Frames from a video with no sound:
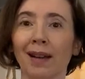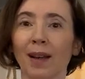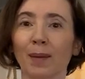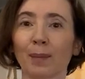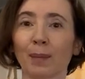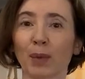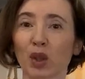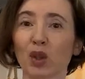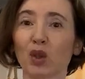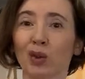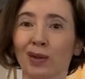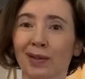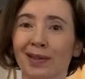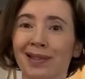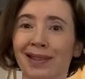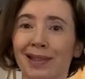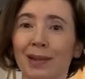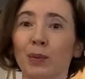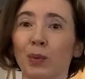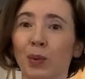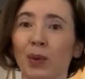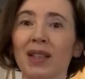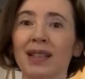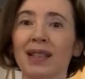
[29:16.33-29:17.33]
but you
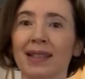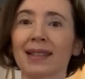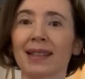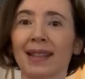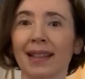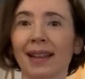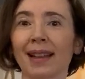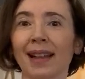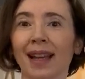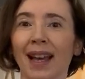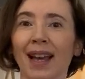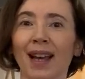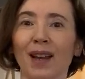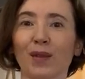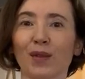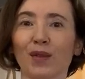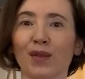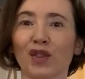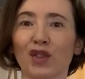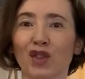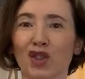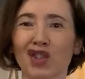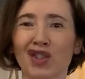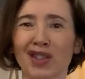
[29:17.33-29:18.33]
will still
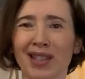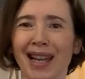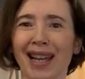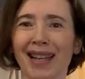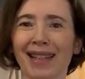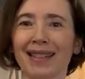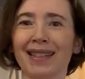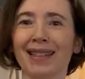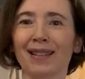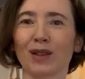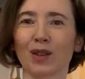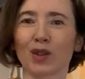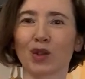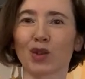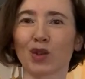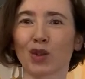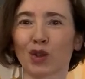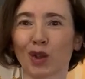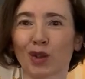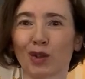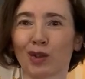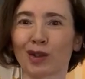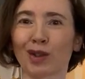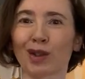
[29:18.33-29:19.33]
have, just adding the
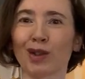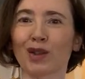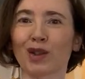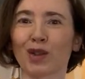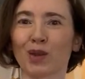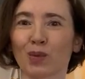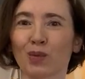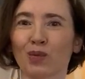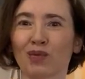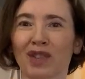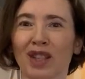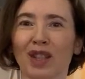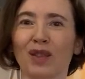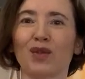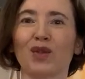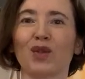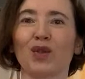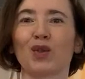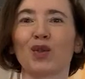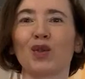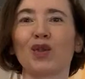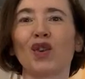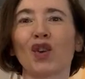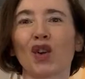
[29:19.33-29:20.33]
soy sauce
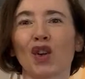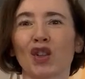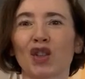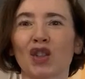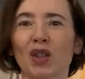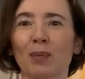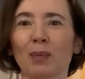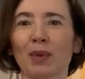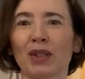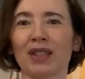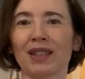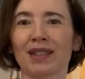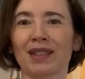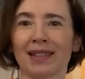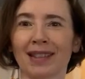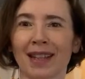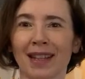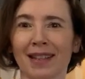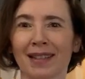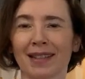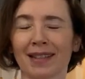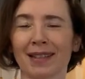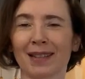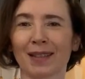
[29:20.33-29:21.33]
gives you a Japanese
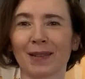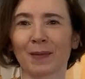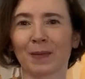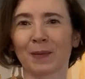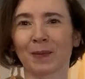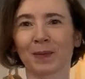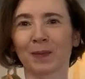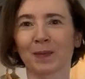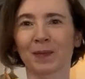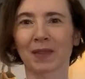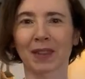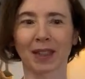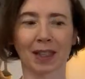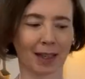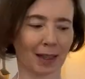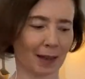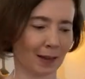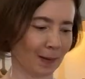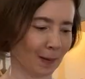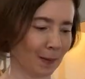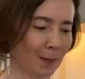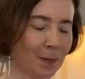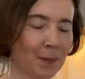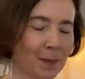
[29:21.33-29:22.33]
taste. Huh?
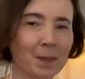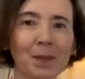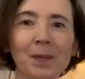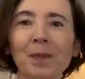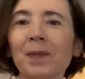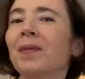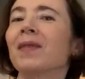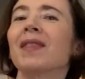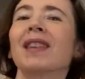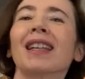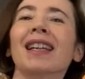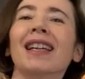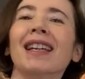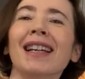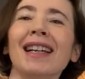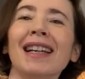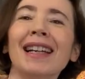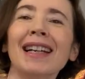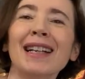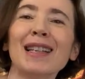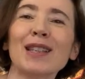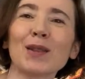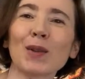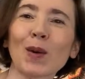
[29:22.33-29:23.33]

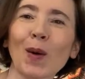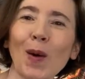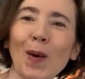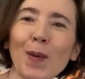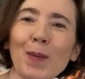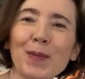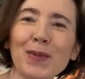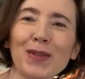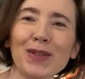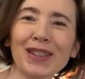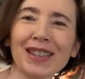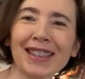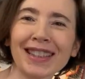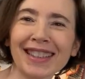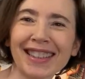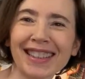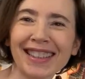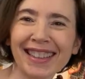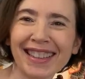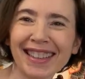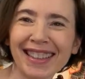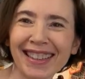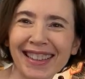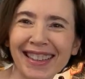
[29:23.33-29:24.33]
So
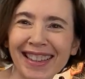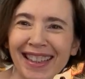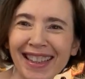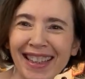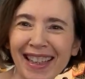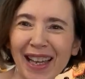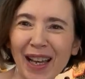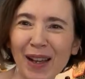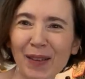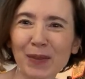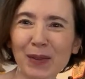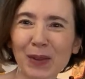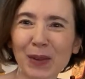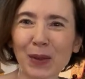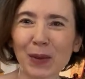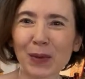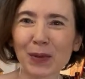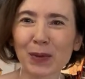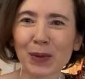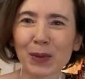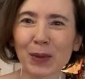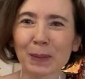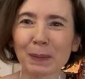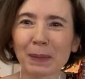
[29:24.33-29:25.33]
hopefully, after a
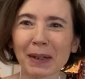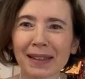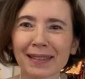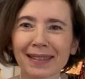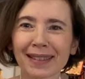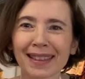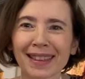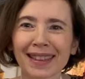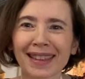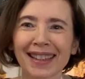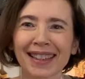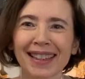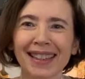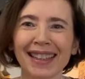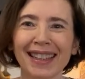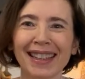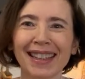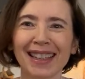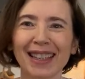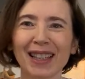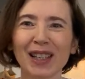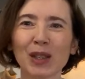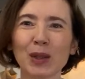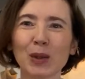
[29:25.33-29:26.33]
few months,
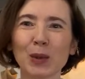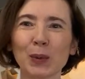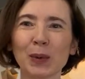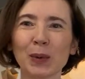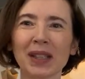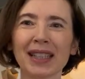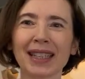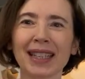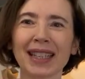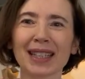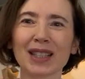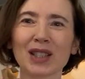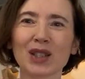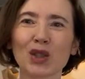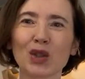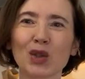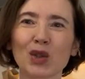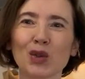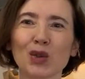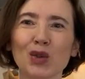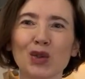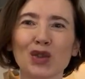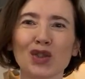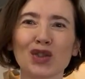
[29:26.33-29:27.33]
you will get
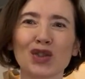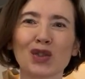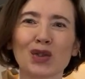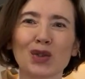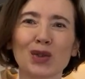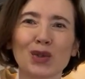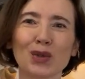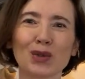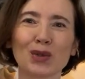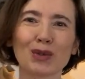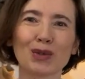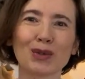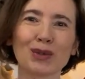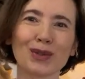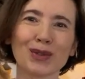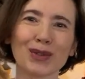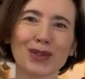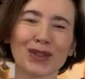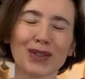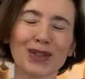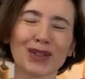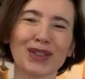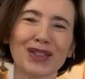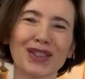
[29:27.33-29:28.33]
used
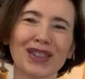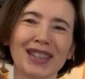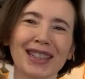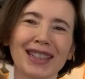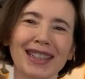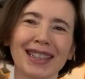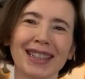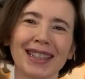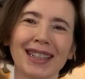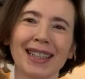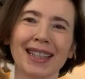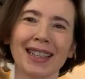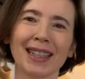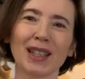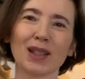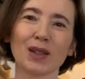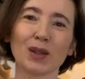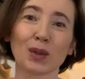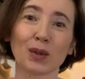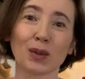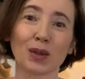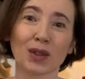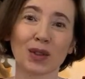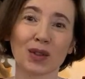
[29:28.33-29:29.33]
to,
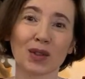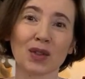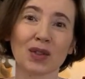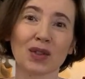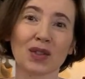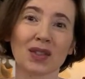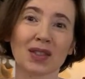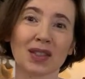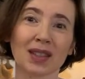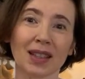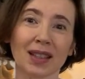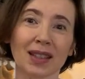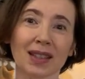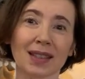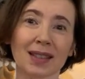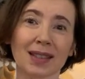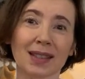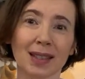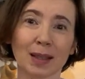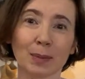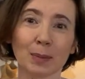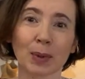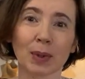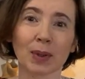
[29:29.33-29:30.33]
to those
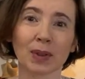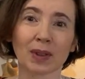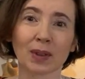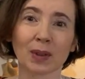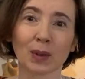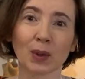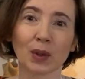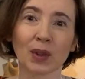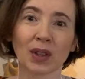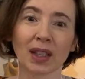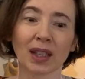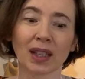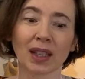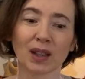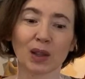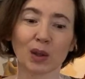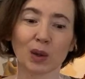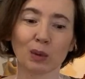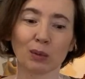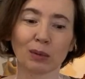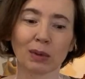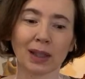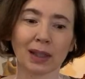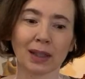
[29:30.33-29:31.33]
simple cooking.
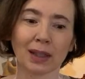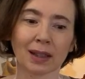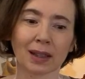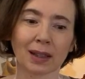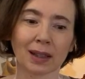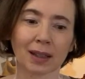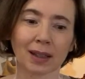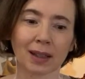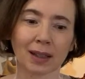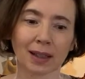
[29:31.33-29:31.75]
You will